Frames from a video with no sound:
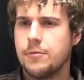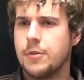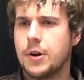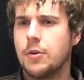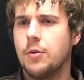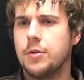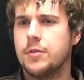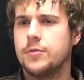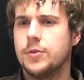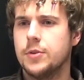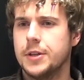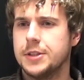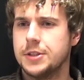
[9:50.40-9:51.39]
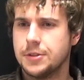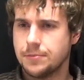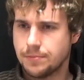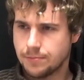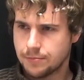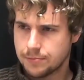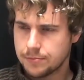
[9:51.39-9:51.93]
record the voice,
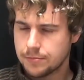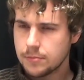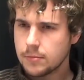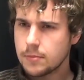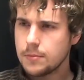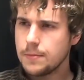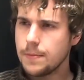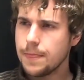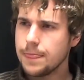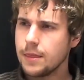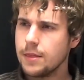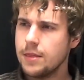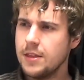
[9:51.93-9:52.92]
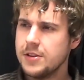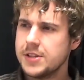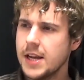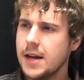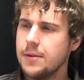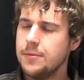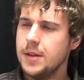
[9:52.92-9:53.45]
the
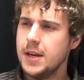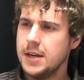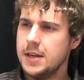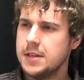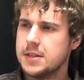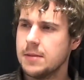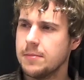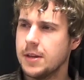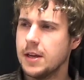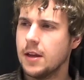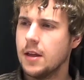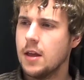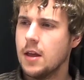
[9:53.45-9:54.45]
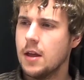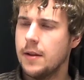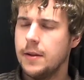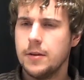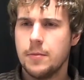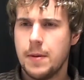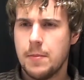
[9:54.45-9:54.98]
sound needed something a
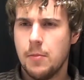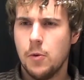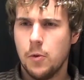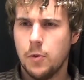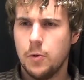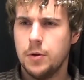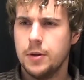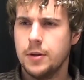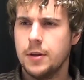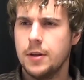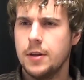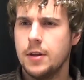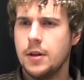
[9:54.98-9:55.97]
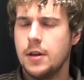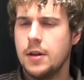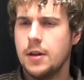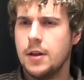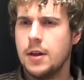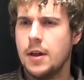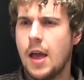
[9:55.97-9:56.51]
little bit more
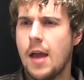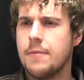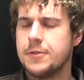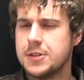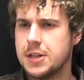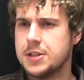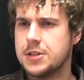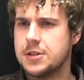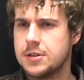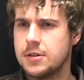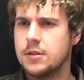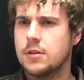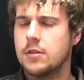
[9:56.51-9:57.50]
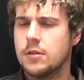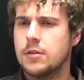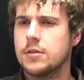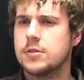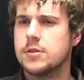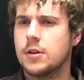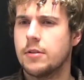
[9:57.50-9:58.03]
emphasis
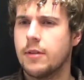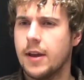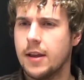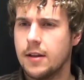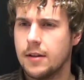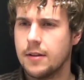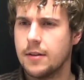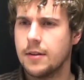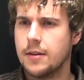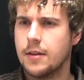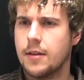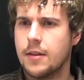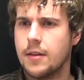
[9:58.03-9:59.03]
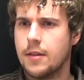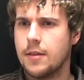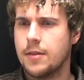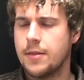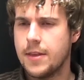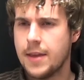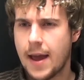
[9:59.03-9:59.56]
to create
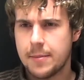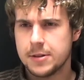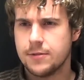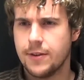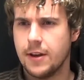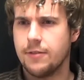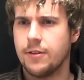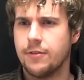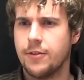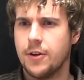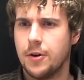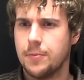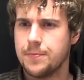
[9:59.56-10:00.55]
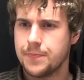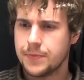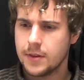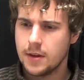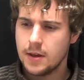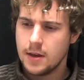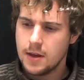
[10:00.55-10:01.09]
the atmosphere for the film.
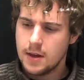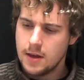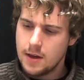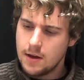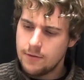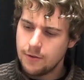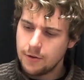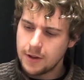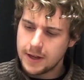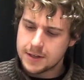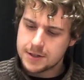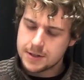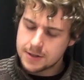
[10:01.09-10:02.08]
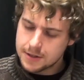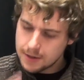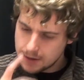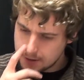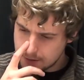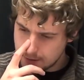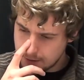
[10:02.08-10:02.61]
For this,
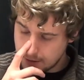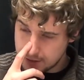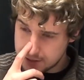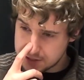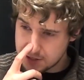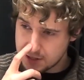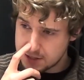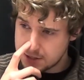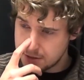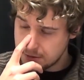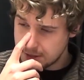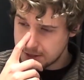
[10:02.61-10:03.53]
I decided to